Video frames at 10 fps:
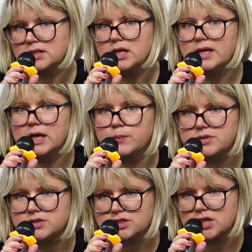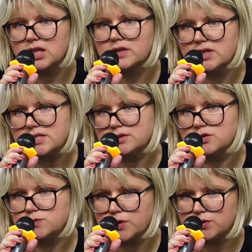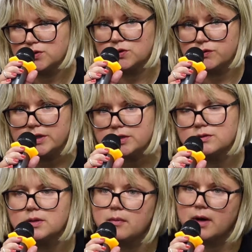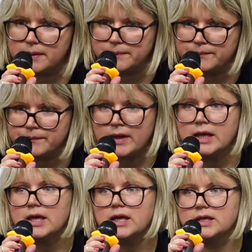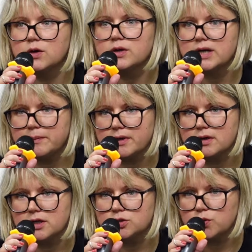in international law there is no single definition of victim of armed conflict.